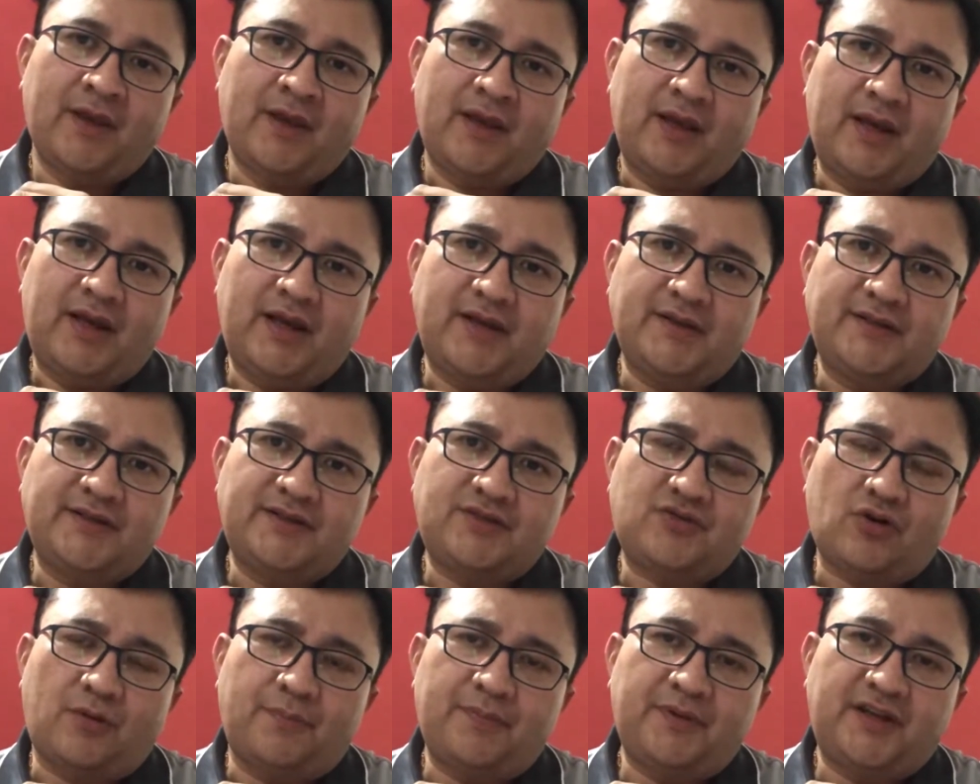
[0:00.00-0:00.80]
and
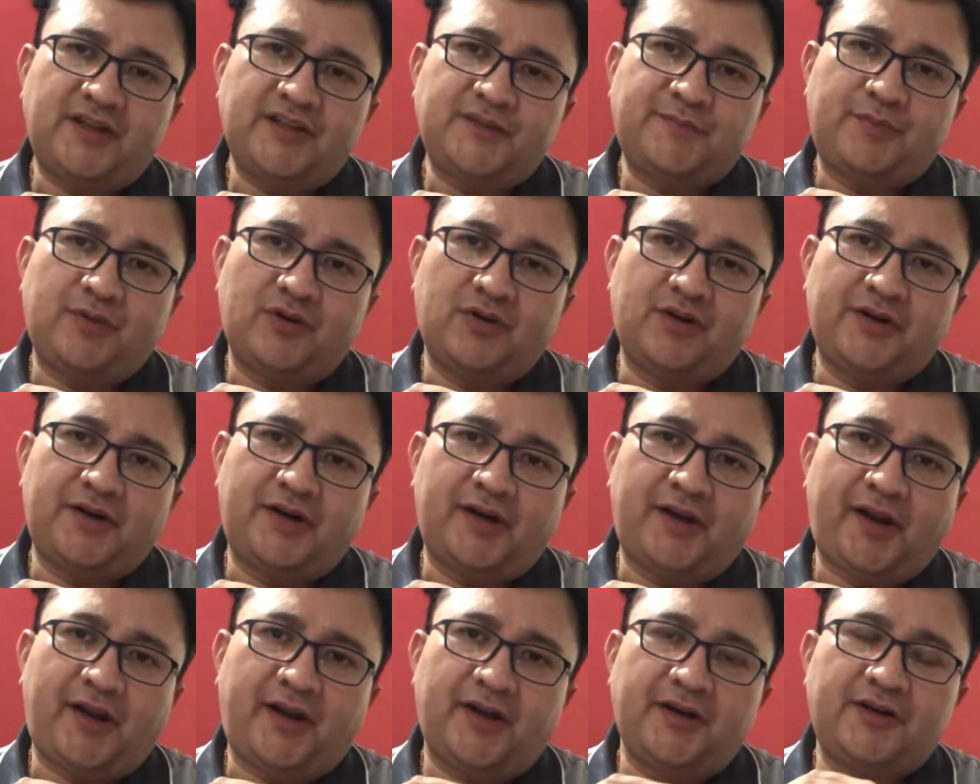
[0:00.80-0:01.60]
this topic is purely
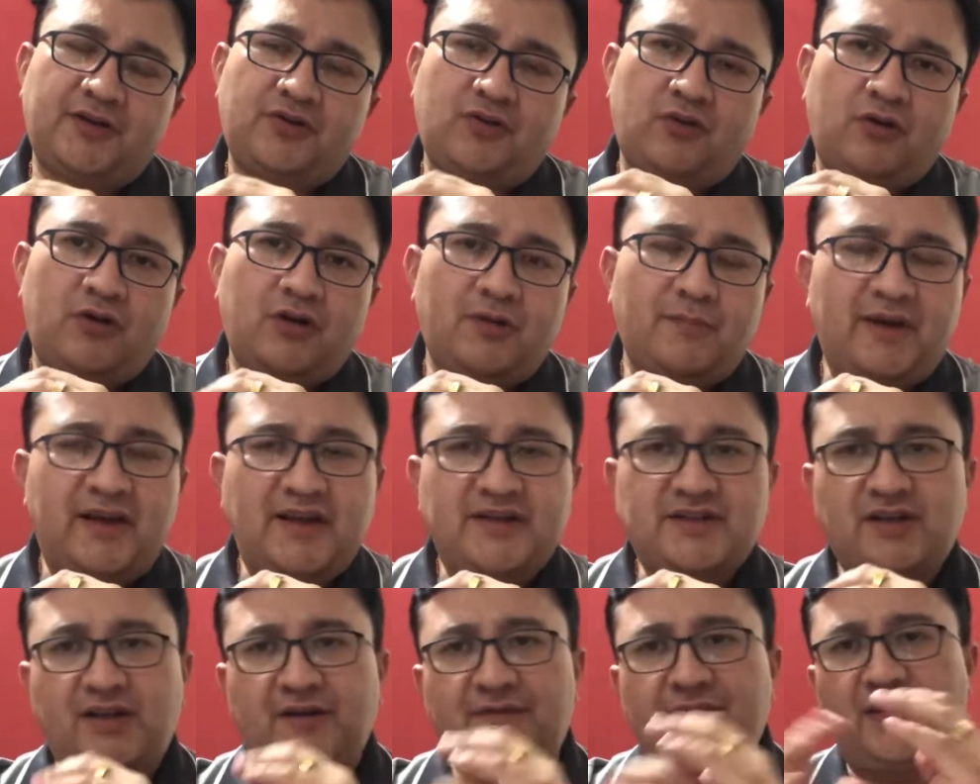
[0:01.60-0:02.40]
dedicated to all
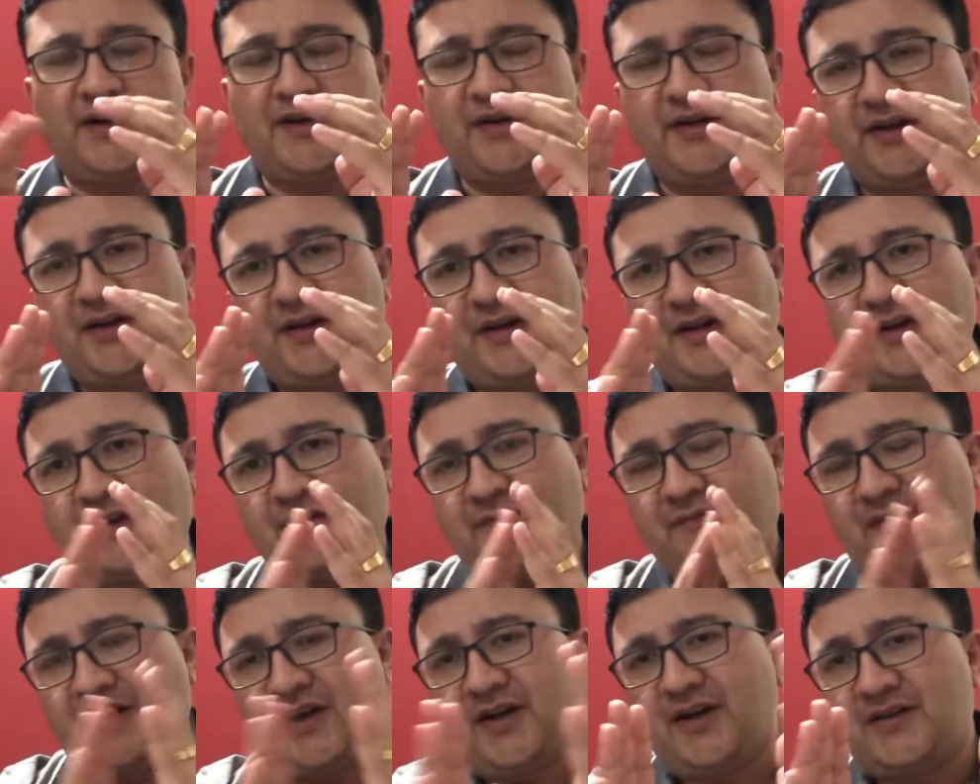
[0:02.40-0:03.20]
my HR
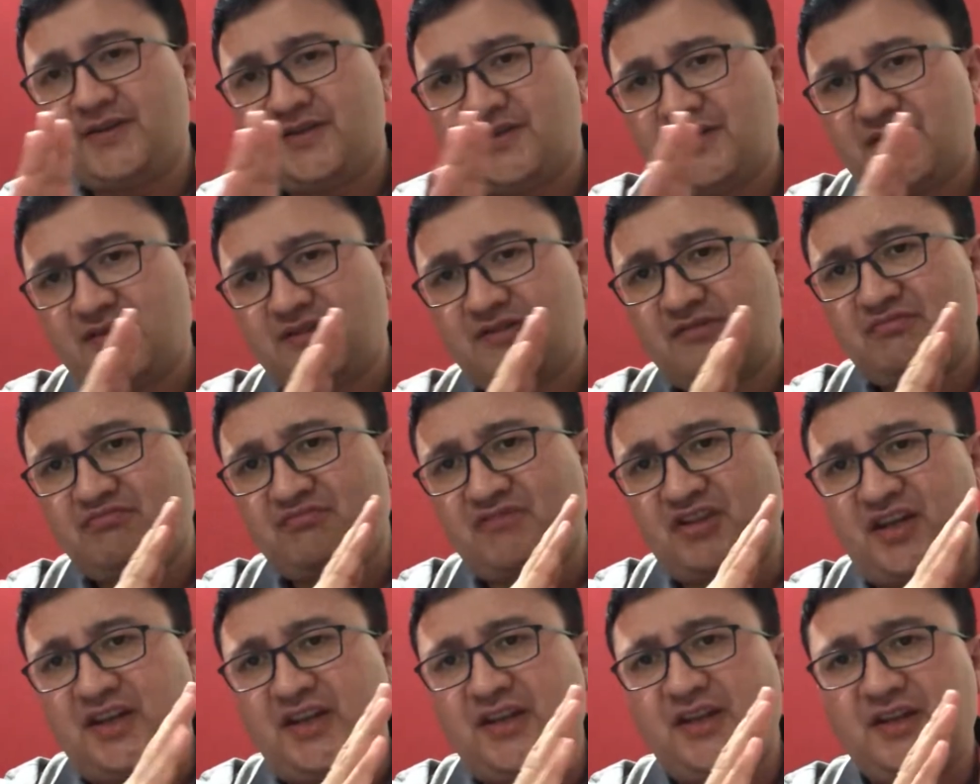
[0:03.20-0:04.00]
fraternity friends,
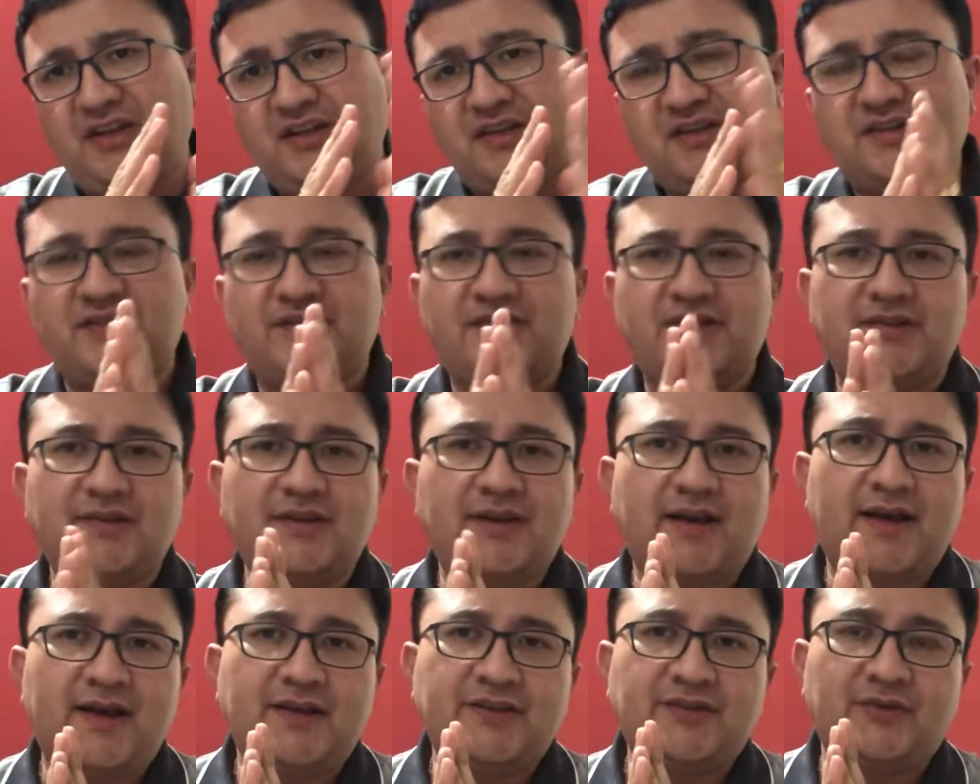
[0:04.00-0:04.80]
colleagues,
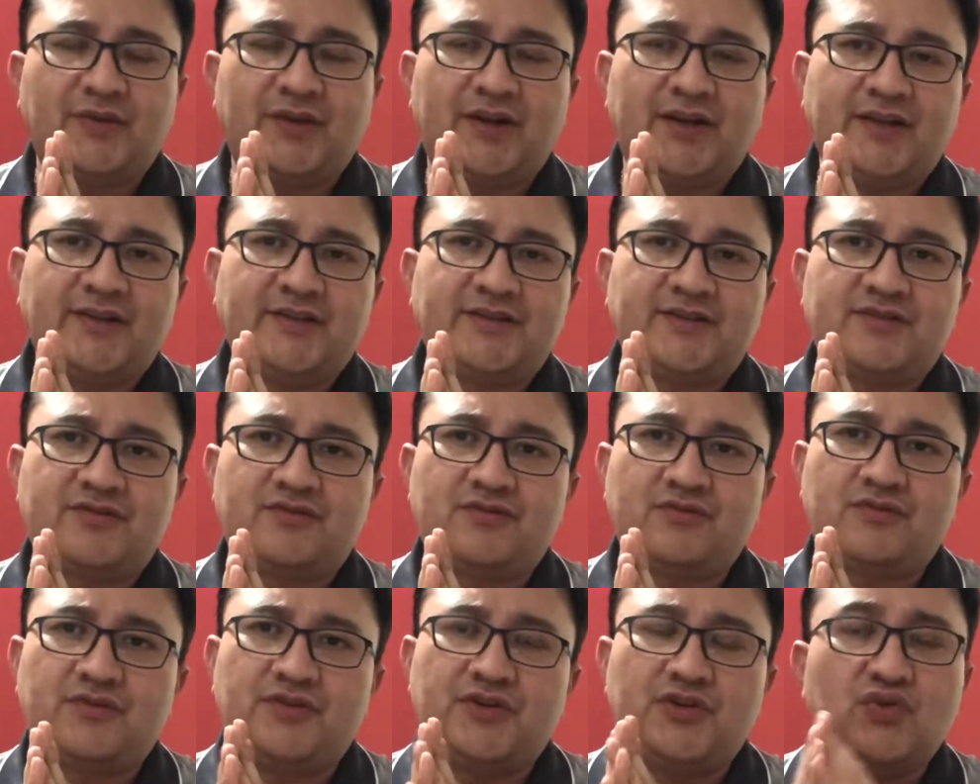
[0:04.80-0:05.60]
as well as
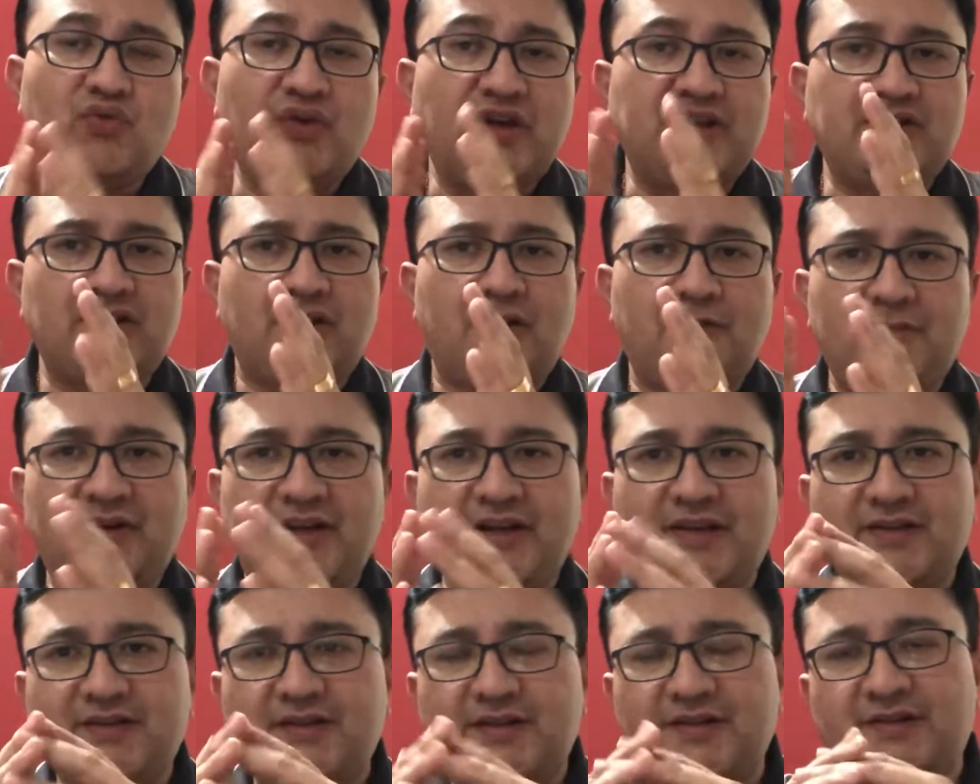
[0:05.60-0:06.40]
to new HR
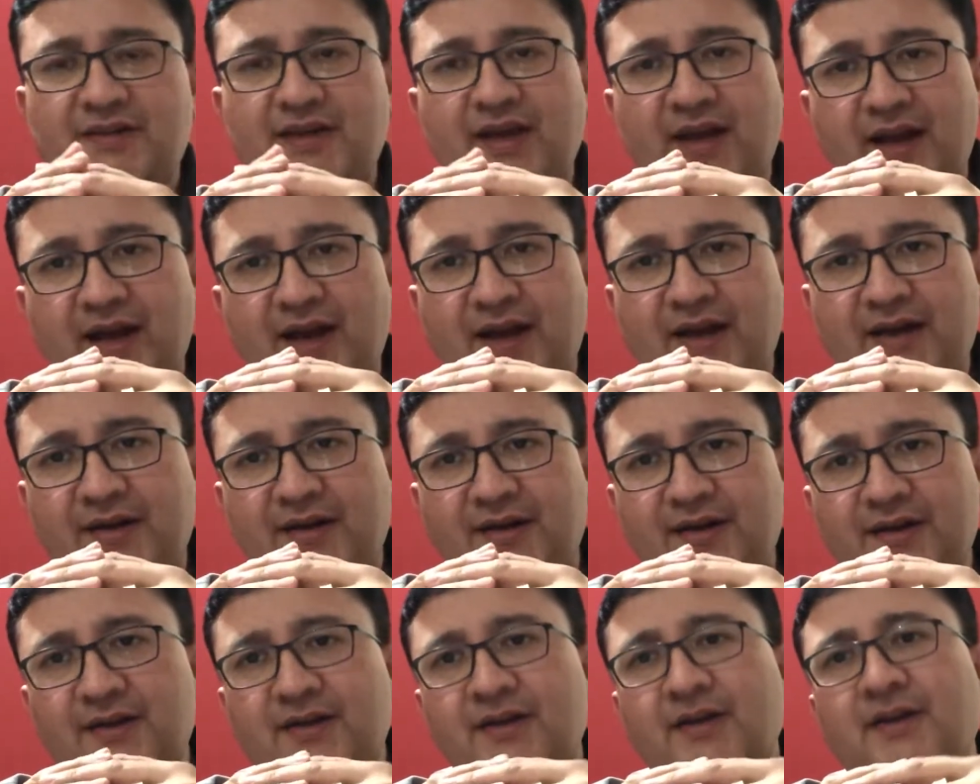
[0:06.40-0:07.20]
managers
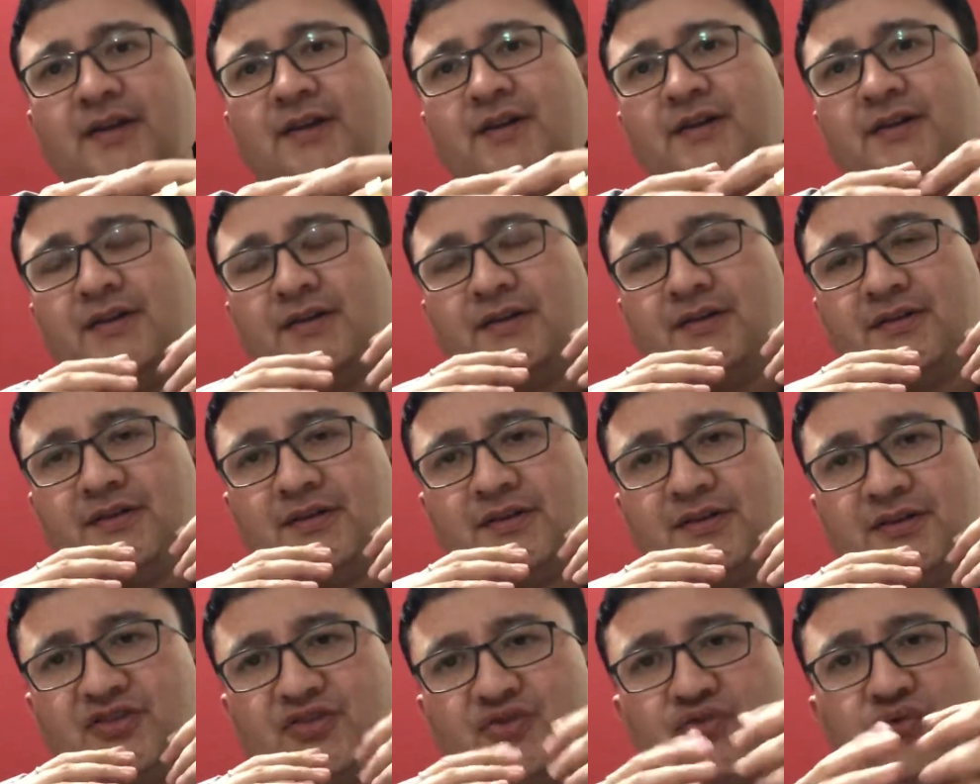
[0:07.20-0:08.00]
and
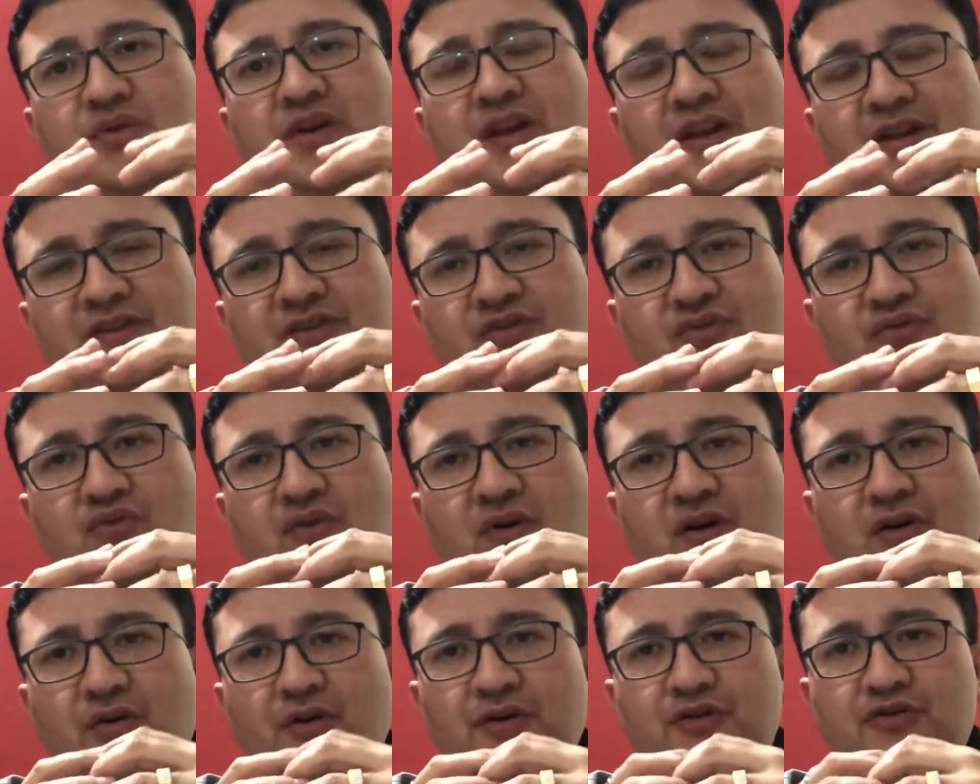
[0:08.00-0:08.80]
the students
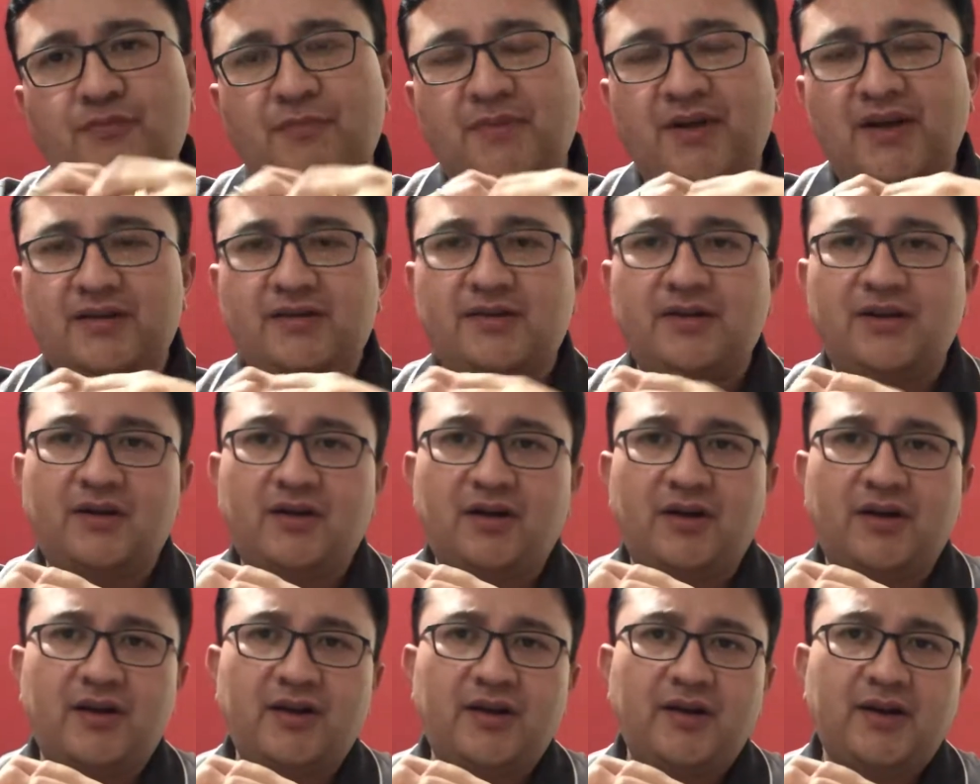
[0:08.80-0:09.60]
who are going to make their
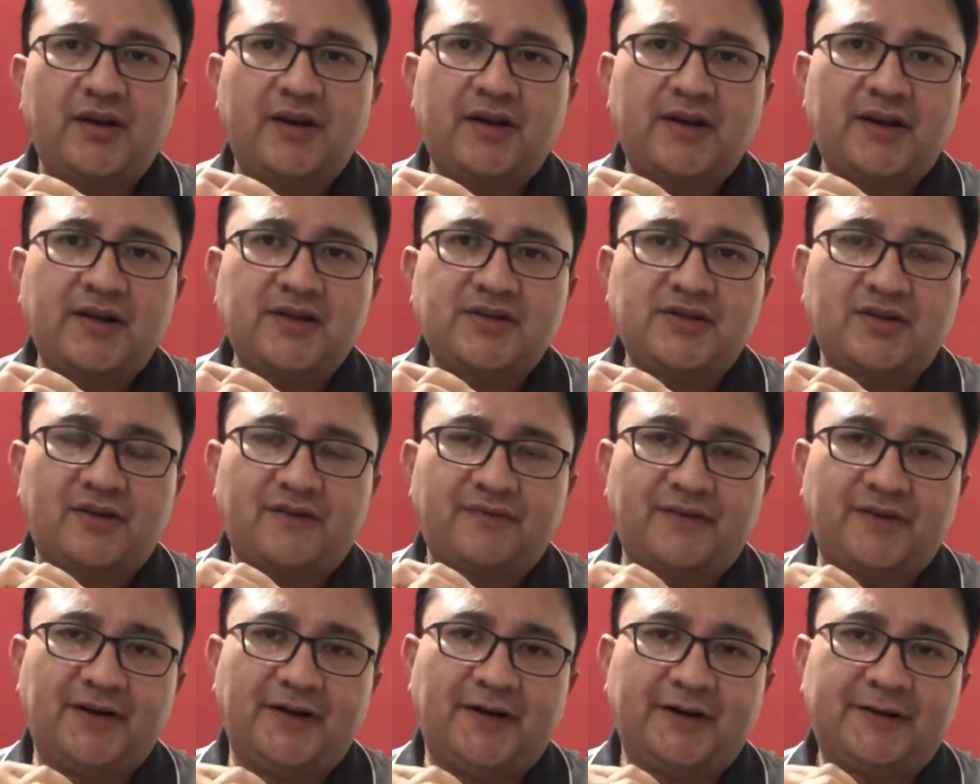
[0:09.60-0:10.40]
career in
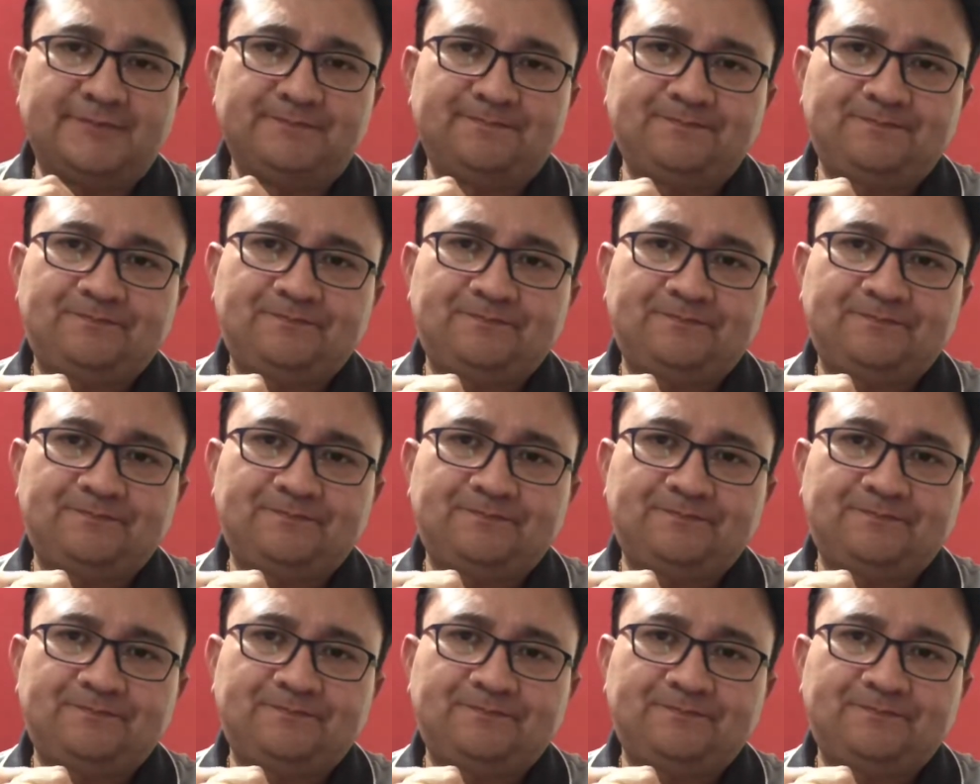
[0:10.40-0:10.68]
HR field.